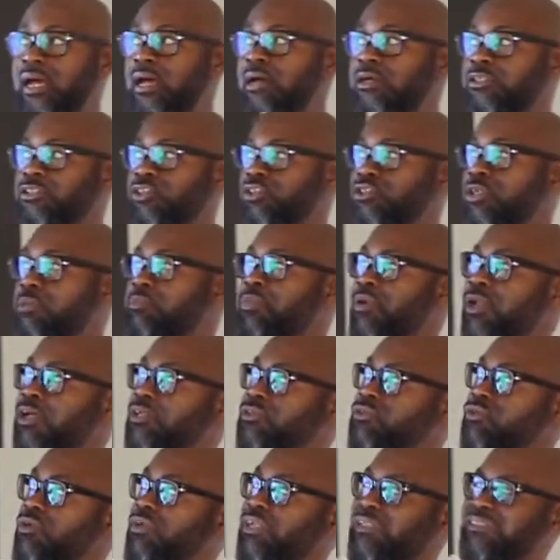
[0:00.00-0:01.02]
It's also
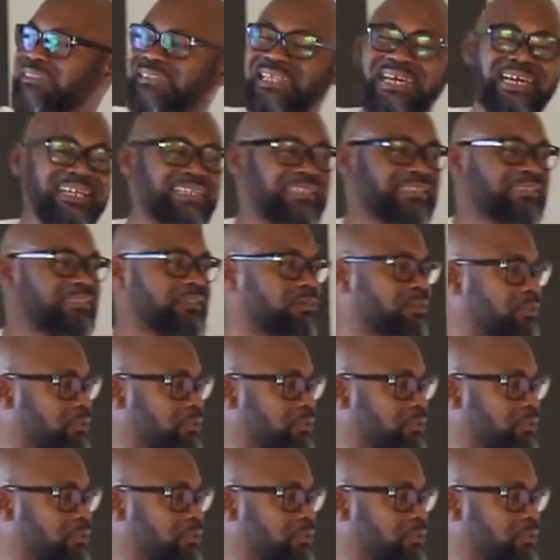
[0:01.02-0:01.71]
important to understand